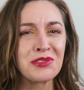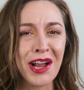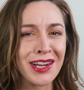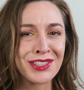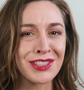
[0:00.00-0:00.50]

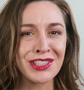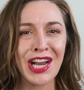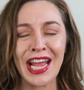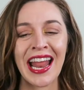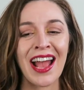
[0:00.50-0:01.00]
structure
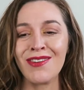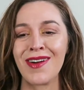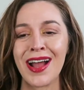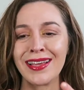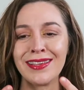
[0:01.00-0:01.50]
and
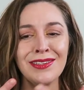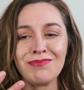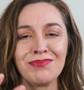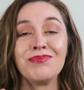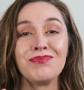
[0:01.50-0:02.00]
how I
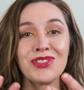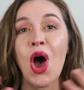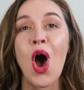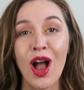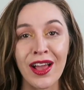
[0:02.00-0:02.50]

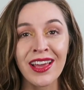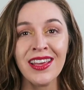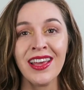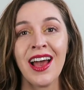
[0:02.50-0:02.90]
talk,